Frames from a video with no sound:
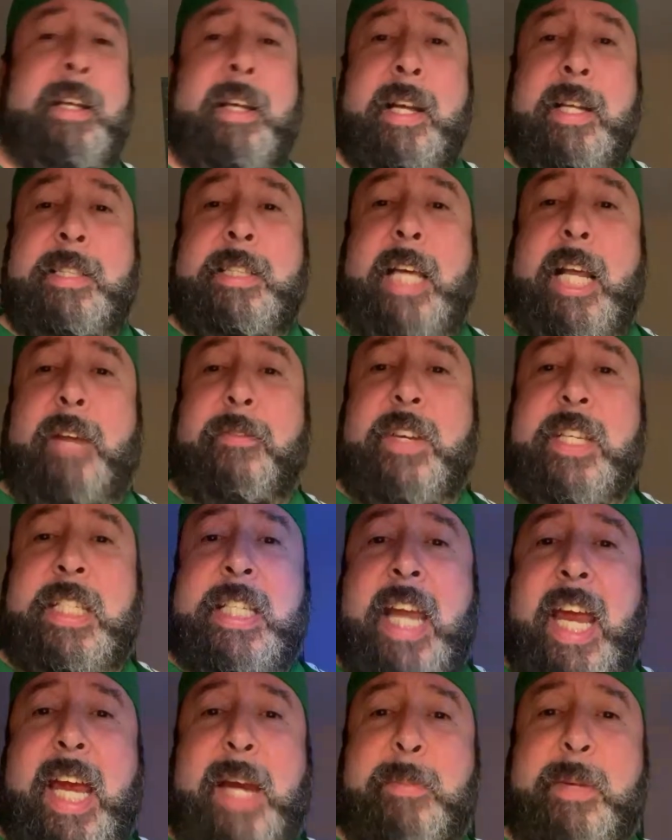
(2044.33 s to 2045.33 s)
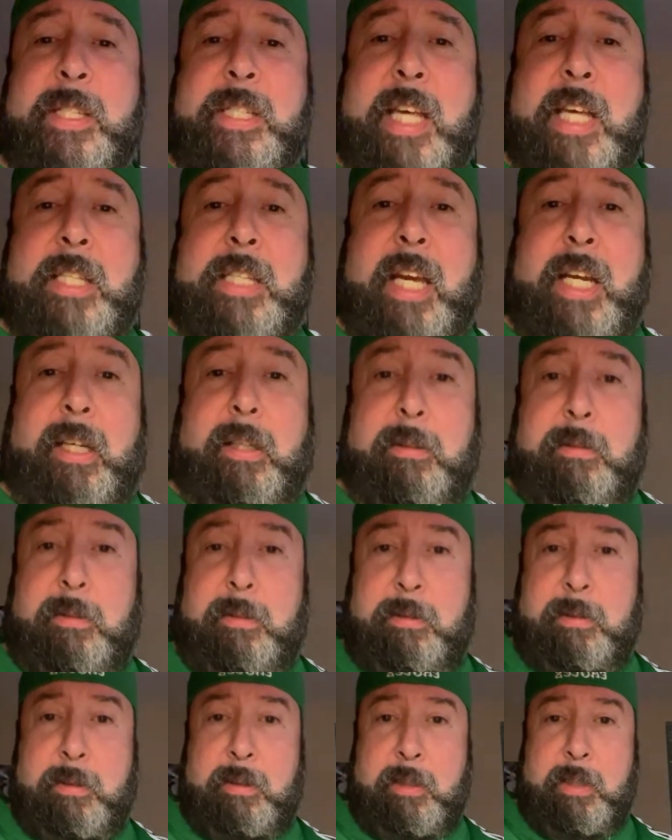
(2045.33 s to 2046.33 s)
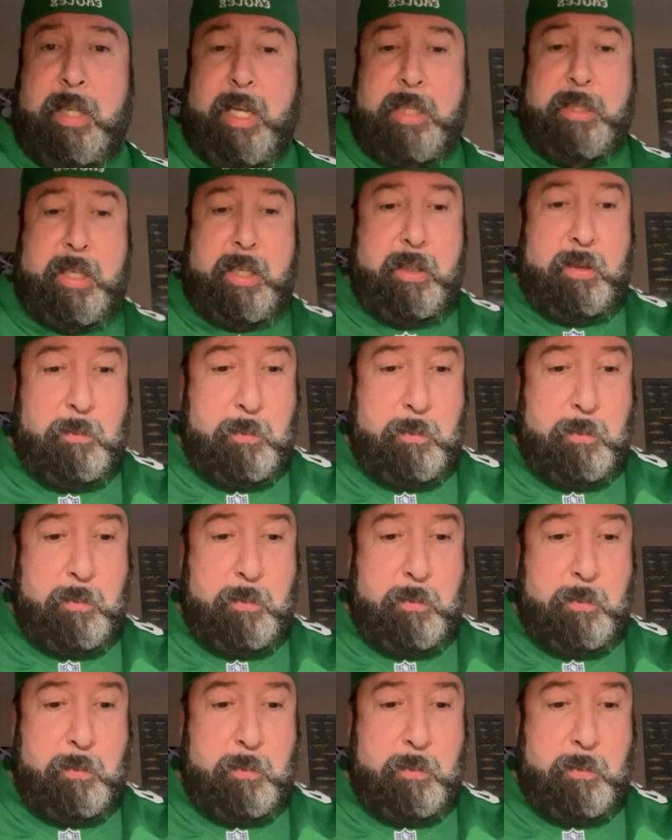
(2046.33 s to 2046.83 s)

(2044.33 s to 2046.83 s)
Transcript: instead of his name. It says is it